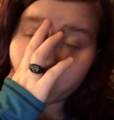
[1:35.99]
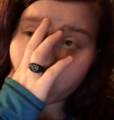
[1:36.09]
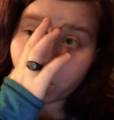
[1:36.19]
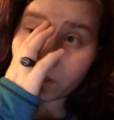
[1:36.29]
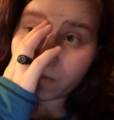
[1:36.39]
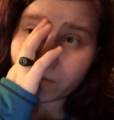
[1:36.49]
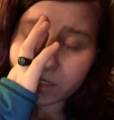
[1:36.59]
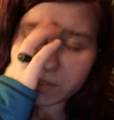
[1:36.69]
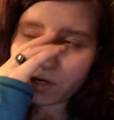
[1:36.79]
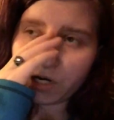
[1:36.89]
one of the
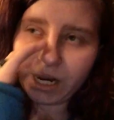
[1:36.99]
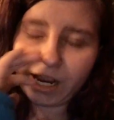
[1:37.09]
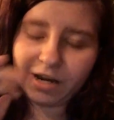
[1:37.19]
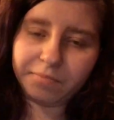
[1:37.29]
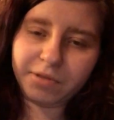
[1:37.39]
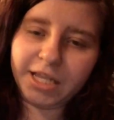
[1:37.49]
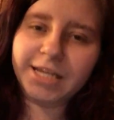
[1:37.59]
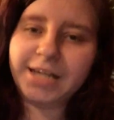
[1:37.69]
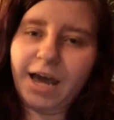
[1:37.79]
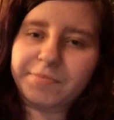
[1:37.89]
books I've already got
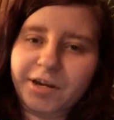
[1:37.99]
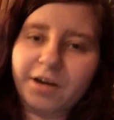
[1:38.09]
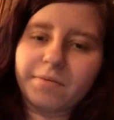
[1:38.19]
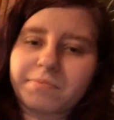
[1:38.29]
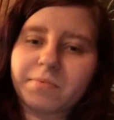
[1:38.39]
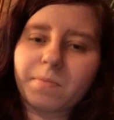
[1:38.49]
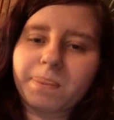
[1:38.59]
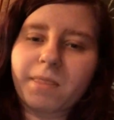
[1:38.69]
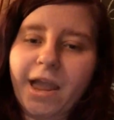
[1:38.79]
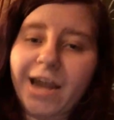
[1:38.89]
completely typed up,
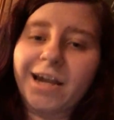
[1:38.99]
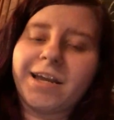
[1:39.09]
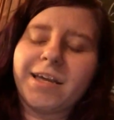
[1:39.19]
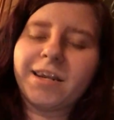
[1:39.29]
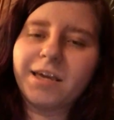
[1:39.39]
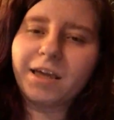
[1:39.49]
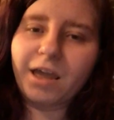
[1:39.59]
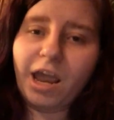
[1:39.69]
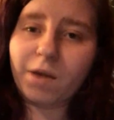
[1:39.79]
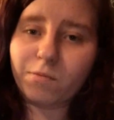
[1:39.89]
edited,
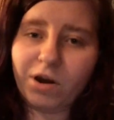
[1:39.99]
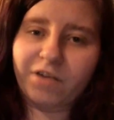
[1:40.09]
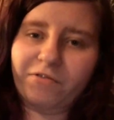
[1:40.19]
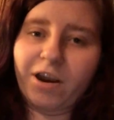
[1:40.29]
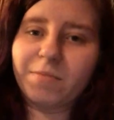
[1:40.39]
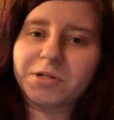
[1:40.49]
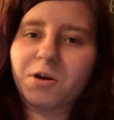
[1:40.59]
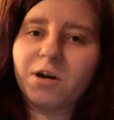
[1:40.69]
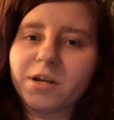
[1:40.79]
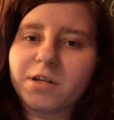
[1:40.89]
and ready for
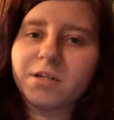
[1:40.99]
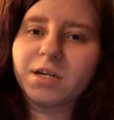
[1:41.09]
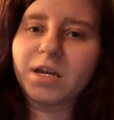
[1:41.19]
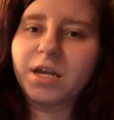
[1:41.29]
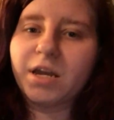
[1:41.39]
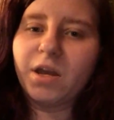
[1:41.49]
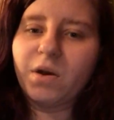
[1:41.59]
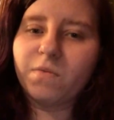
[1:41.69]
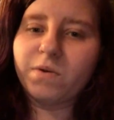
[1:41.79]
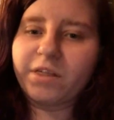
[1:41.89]
Amazon
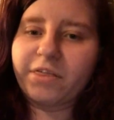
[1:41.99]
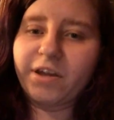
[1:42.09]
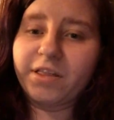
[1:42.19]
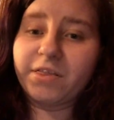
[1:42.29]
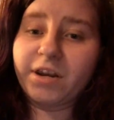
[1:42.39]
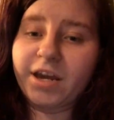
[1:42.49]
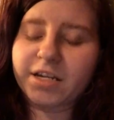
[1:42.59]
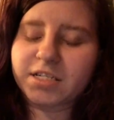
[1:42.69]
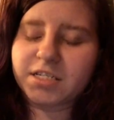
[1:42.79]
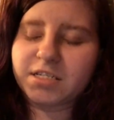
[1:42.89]
within the
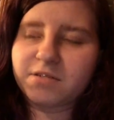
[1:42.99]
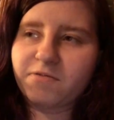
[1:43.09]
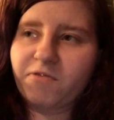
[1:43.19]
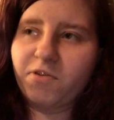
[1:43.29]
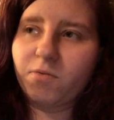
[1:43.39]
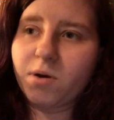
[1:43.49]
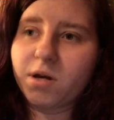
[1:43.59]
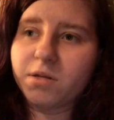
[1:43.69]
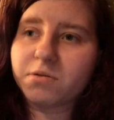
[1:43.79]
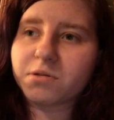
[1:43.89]
next few
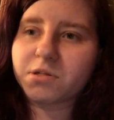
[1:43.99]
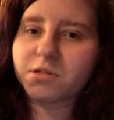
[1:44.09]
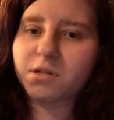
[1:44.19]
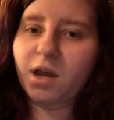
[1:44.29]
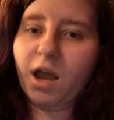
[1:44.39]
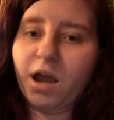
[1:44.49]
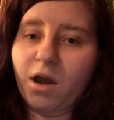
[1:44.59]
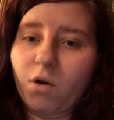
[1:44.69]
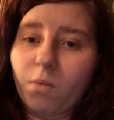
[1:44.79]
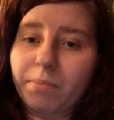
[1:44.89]
months, I
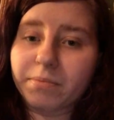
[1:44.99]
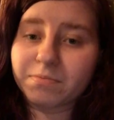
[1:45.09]
hope.